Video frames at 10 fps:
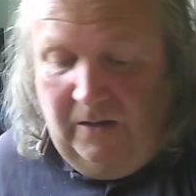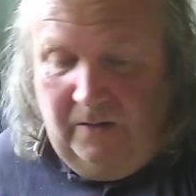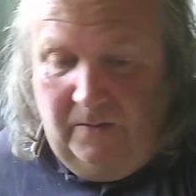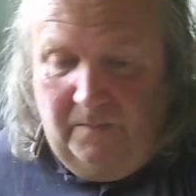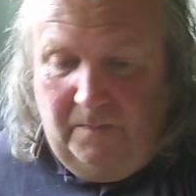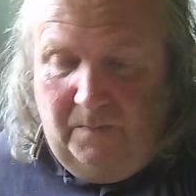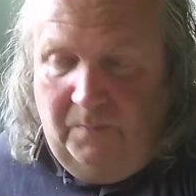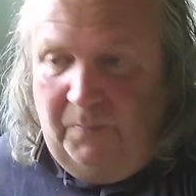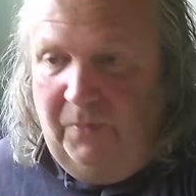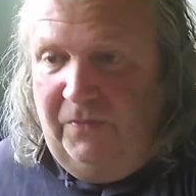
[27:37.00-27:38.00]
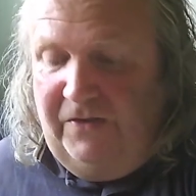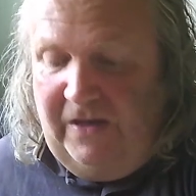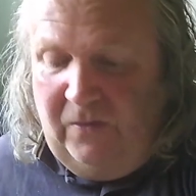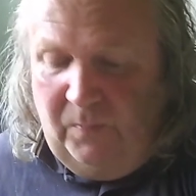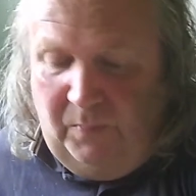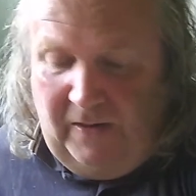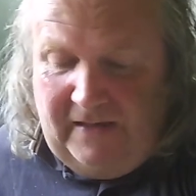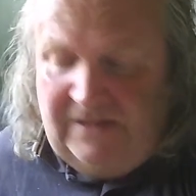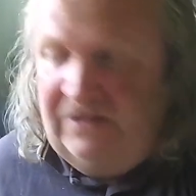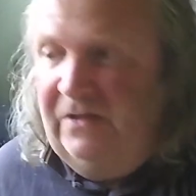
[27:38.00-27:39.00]
Um, but the dial
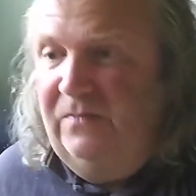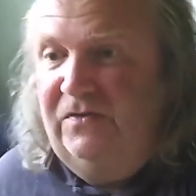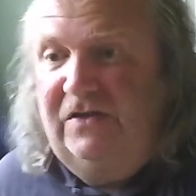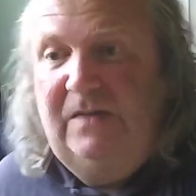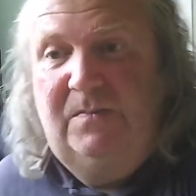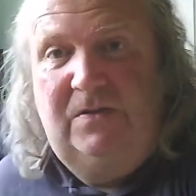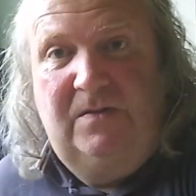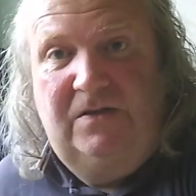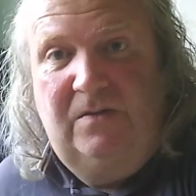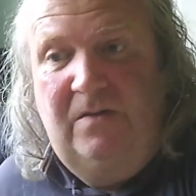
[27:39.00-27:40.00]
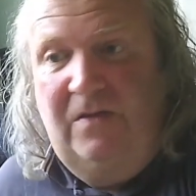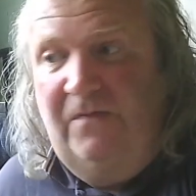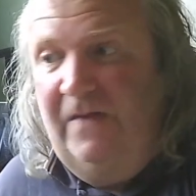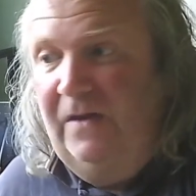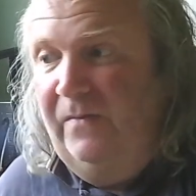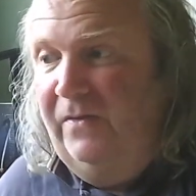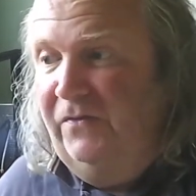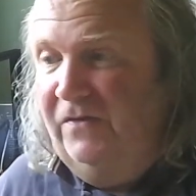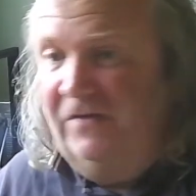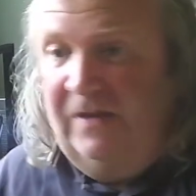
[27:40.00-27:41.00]
plates don't seem to. It's only the finger
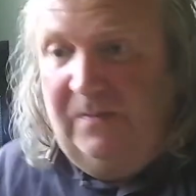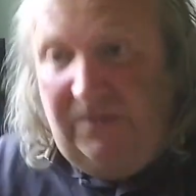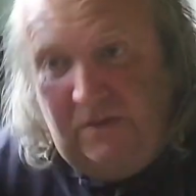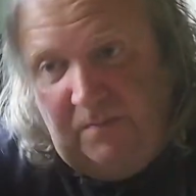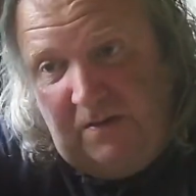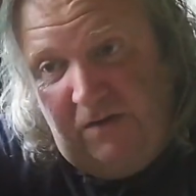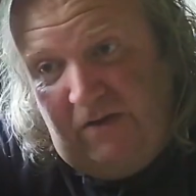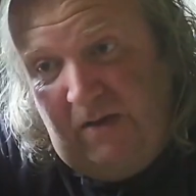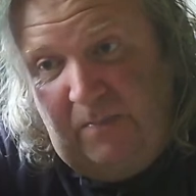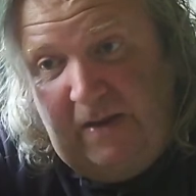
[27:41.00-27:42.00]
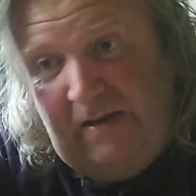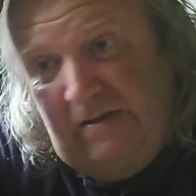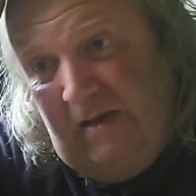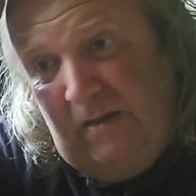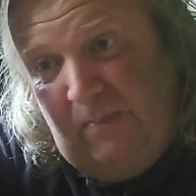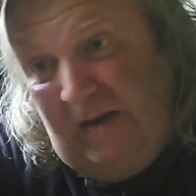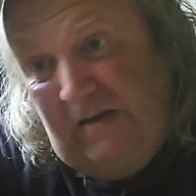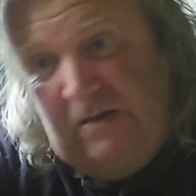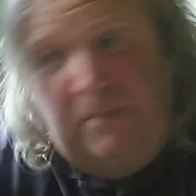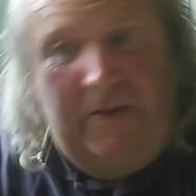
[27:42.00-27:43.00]
wheels that seem to, because they're the paint. They're the
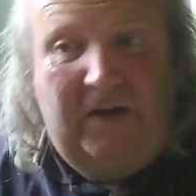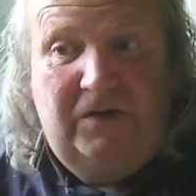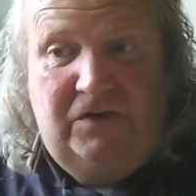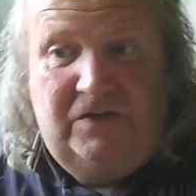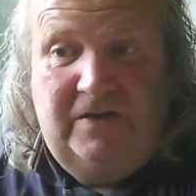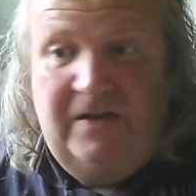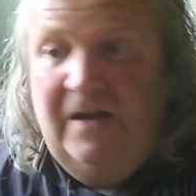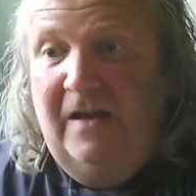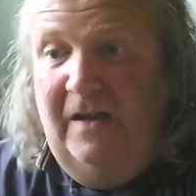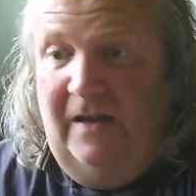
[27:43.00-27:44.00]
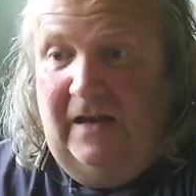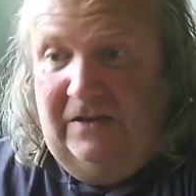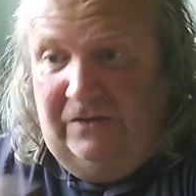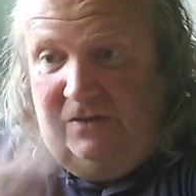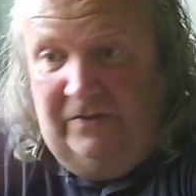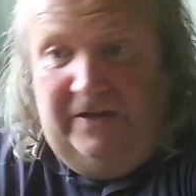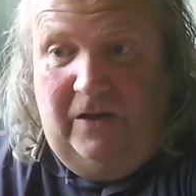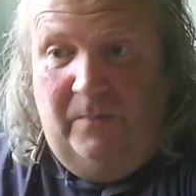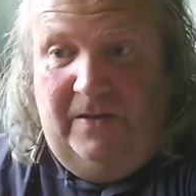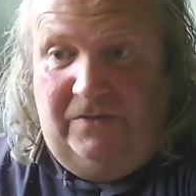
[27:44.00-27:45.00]
painted parts, you see. As are the
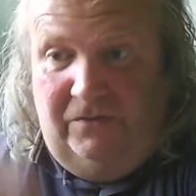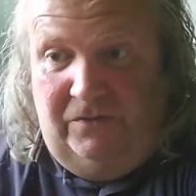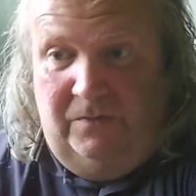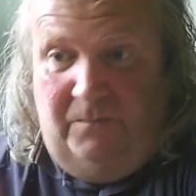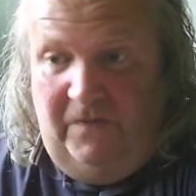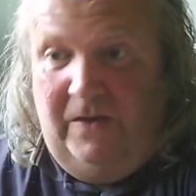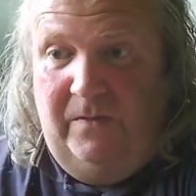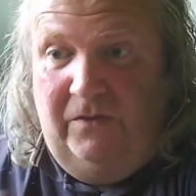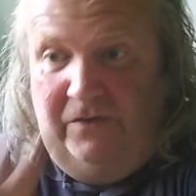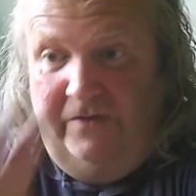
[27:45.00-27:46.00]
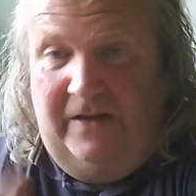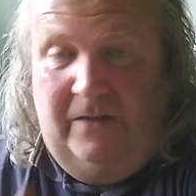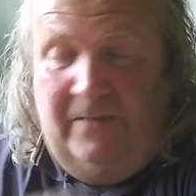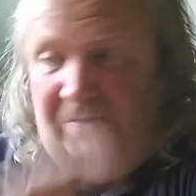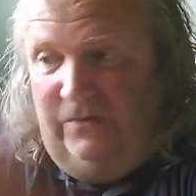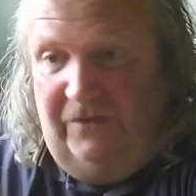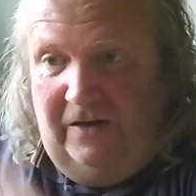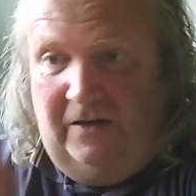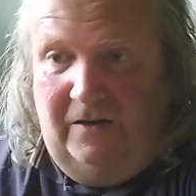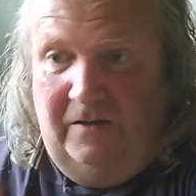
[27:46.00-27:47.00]
dial bezels. Finger wheels and dial
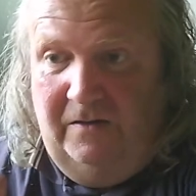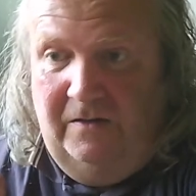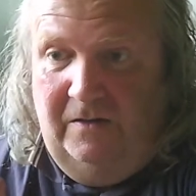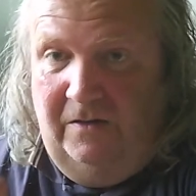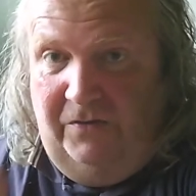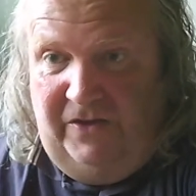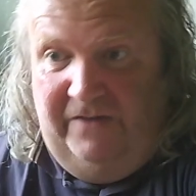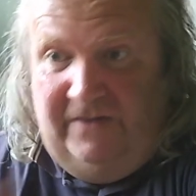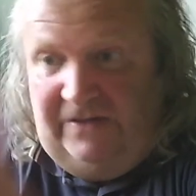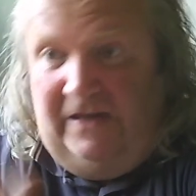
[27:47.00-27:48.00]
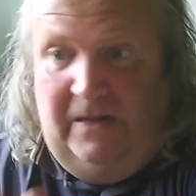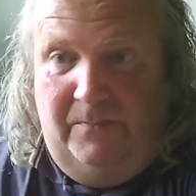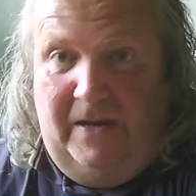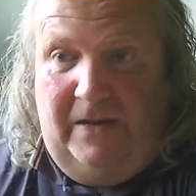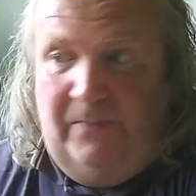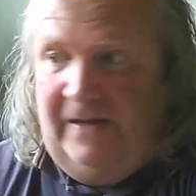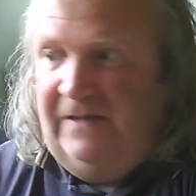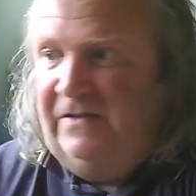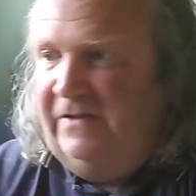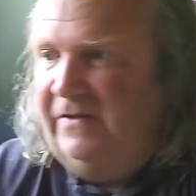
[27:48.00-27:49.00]
bezels are theoretically back
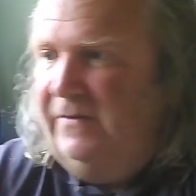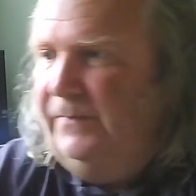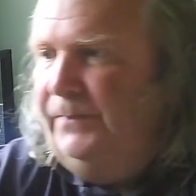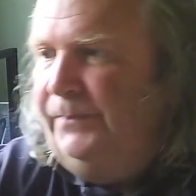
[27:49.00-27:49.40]
painted.